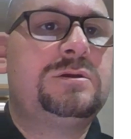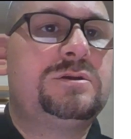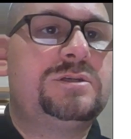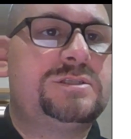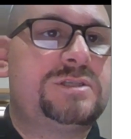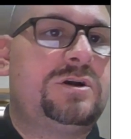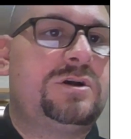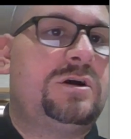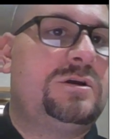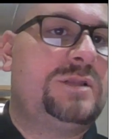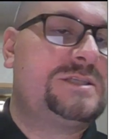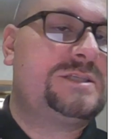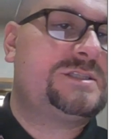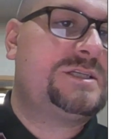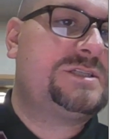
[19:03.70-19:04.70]
Is it called
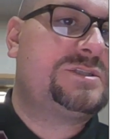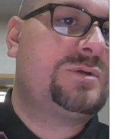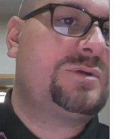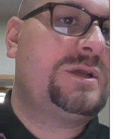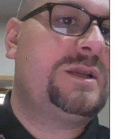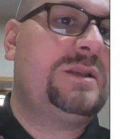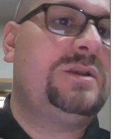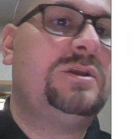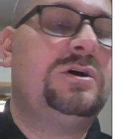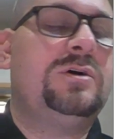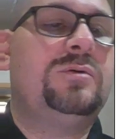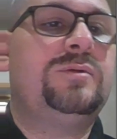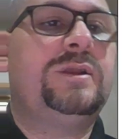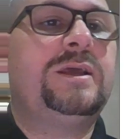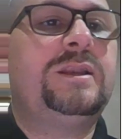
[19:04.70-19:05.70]
excess rent?
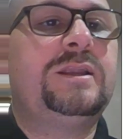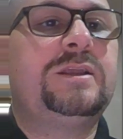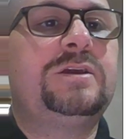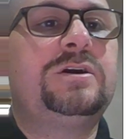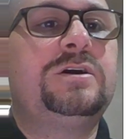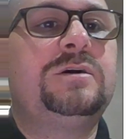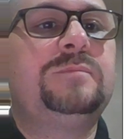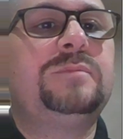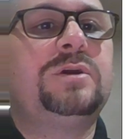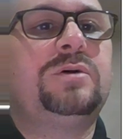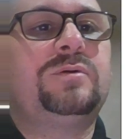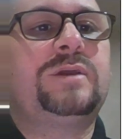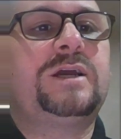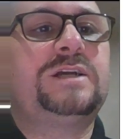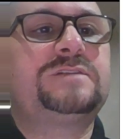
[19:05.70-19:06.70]
No. Net income? No.
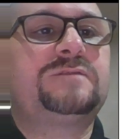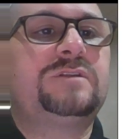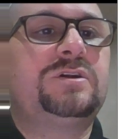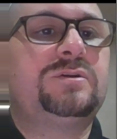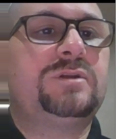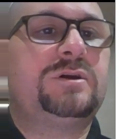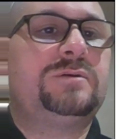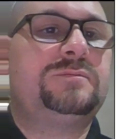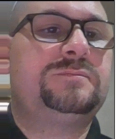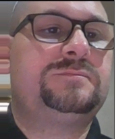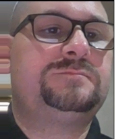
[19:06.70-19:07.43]
Cash flow? No.